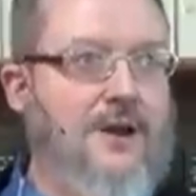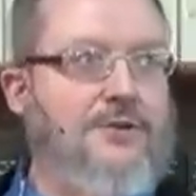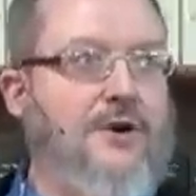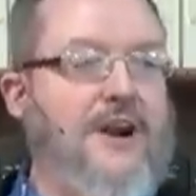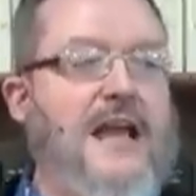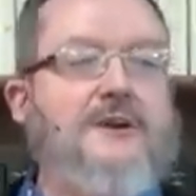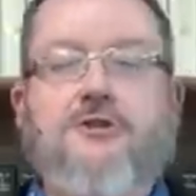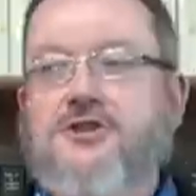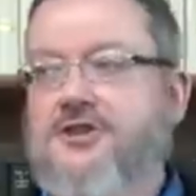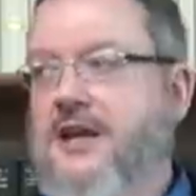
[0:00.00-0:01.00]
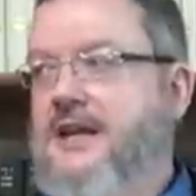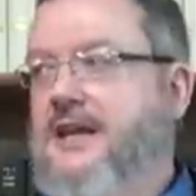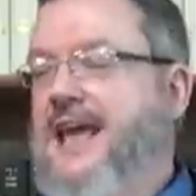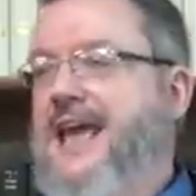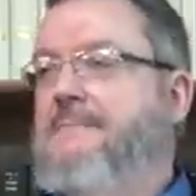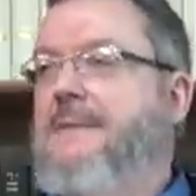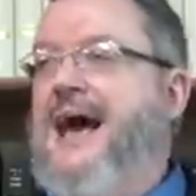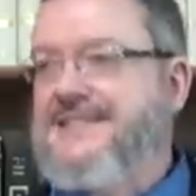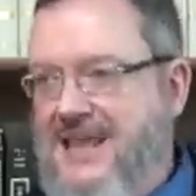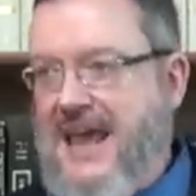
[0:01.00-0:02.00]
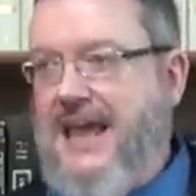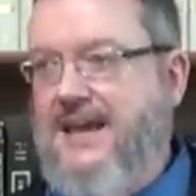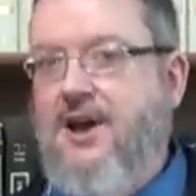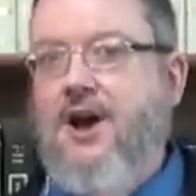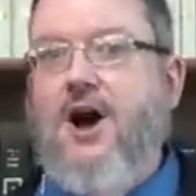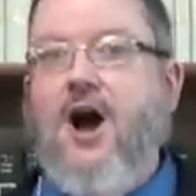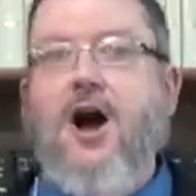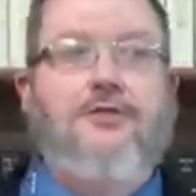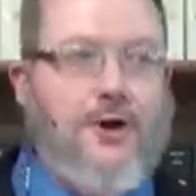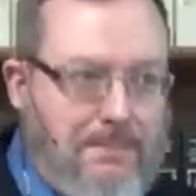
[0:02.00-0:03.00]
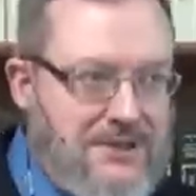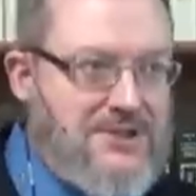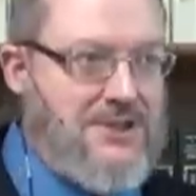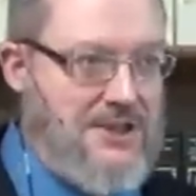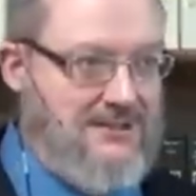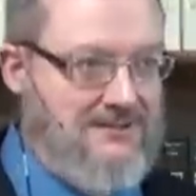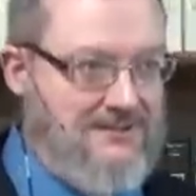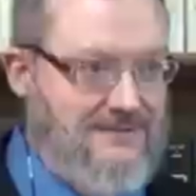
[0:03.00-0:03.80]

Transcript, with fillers: They're interested in my take on their position.